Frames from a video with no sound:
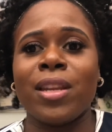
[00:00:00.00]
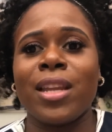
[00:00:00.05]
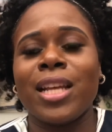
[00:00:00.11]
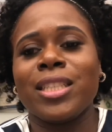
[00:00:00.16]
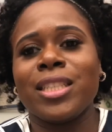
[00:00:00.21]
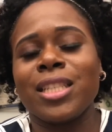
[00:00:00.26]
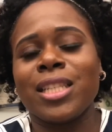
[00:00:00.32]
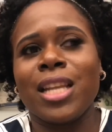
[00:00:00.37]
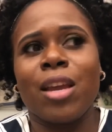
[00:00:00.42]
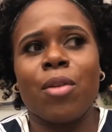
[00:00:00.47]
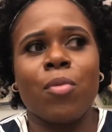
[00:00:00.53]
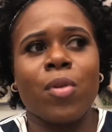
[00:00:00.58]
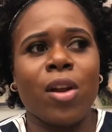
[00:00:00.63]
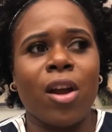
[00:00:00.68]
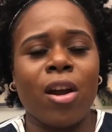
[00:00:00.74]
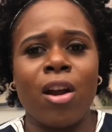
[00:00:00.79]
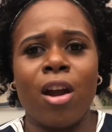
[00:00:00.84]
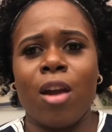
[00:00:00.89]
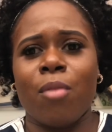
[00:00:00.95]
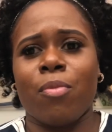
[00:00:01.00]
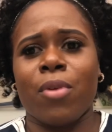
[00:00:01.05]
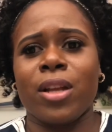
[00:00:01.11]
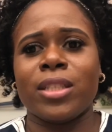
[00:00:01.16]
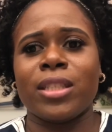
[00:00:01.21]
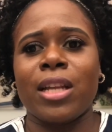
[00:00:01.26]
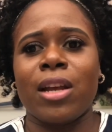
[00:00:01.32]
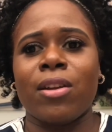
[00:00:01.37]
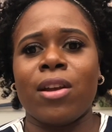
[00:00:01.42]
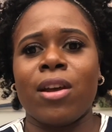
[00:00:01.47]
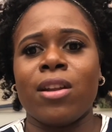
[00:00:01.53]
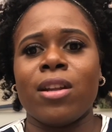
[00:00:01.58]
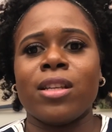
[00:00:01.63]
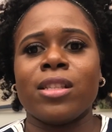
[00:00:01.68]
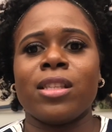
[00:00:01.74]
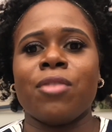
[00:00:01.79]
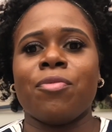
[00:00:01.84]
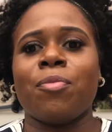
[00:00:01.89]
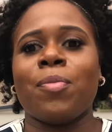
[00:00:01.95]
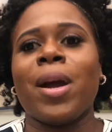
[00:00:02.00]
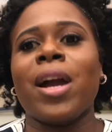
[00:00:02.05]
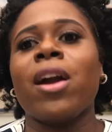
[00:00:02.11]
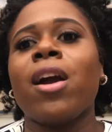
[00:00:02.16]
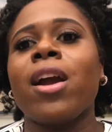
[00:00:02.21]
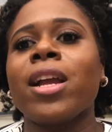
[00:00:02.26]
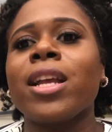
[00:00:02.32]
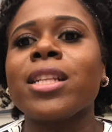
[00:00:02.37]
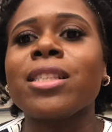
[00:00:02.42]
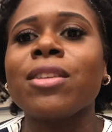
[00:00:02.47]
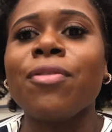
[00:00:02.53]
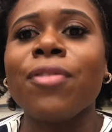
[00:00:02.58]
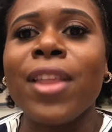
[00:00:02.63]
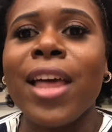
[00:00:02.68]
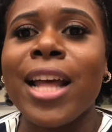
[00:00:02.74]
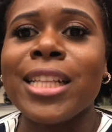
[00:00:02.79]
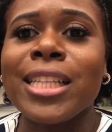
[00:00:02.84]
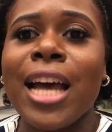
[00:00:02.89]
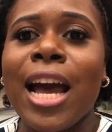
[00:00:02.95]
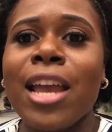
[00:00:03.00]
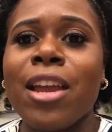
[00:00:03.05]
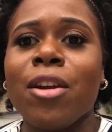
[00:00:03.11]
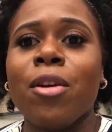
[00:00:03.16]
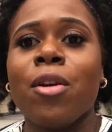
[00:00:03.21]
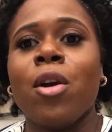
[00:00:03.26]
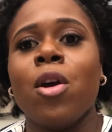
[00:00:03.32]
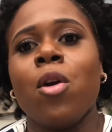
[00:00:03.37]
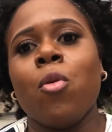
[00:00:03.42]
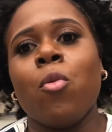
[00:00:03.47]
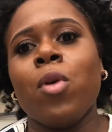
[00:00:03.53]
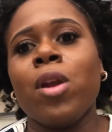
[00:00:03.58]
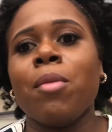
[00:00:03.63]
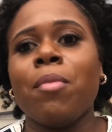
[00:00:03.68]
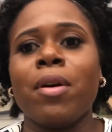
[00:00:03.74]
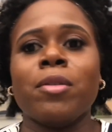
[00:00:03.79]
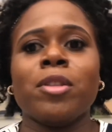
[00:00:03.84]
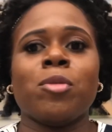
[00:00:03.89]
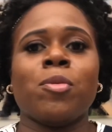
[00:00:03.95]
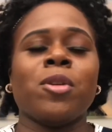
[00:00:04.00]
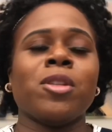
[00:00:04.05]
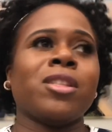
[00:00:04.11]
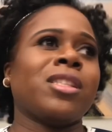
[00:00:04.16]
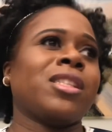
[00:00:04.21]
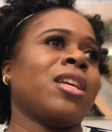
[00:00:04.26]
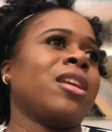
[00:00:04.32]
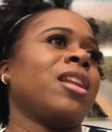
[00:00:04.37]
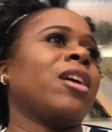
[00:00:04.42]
That's just when our car breaks down on us. If my car gets a flat tire, what am I supposed to say?